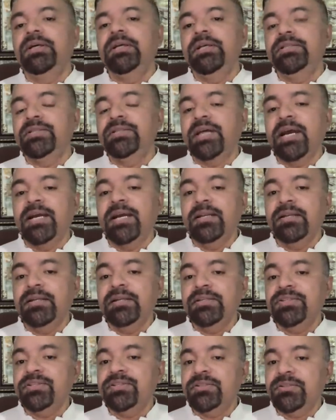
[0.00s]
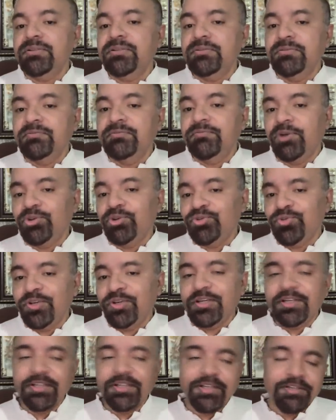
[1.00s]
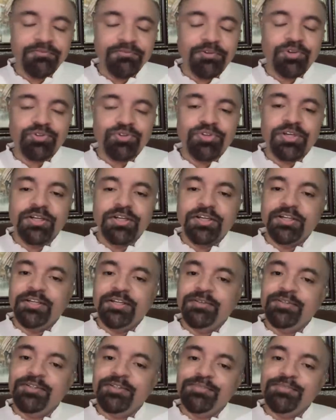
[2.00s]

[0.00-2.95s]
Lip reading: Israel is fortunately, unfortunately,